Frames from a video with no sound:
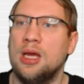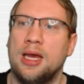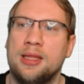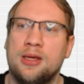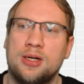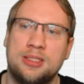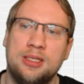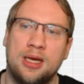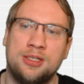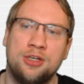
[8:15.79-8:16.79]
And there I
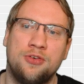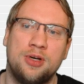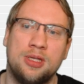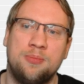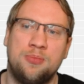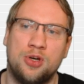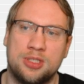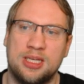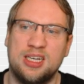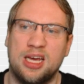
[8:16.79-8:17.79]
see I general in
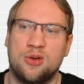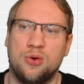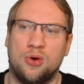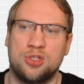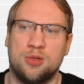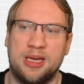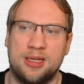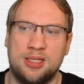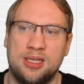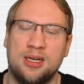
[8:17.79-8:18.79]
percent. I could also make
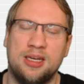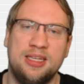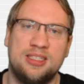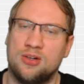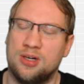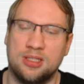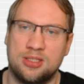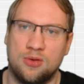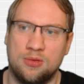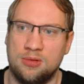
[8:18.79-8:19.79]
it here in liter, and
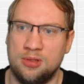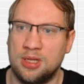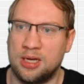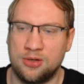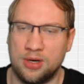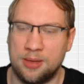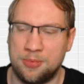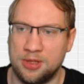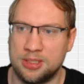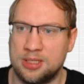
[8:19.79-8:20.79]
so not gonna
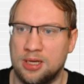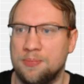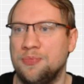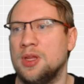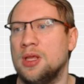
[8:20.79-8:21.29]
happen this time.